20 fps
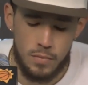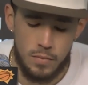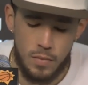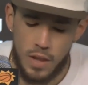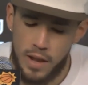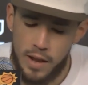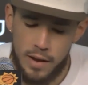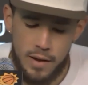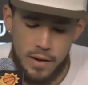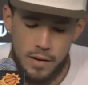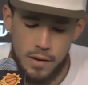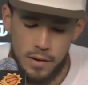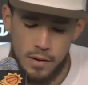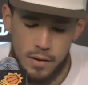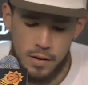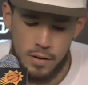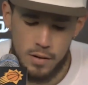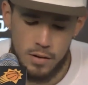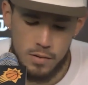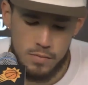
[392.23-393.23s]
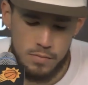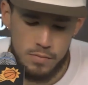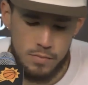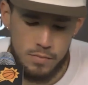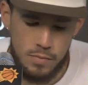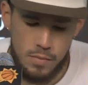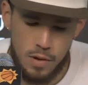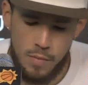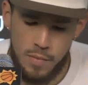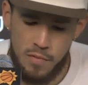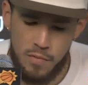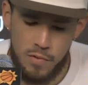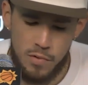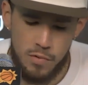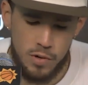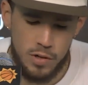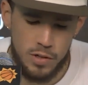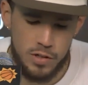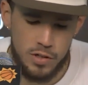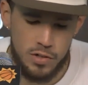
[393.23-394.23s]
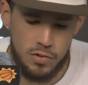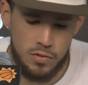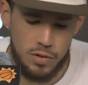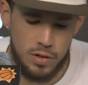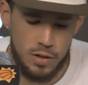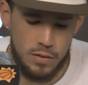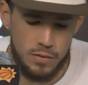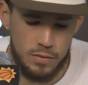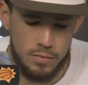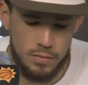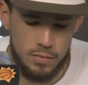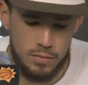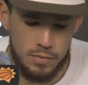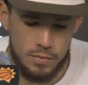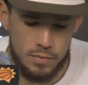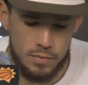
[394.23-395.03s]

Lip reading: Yeah. I mean, we won two of them,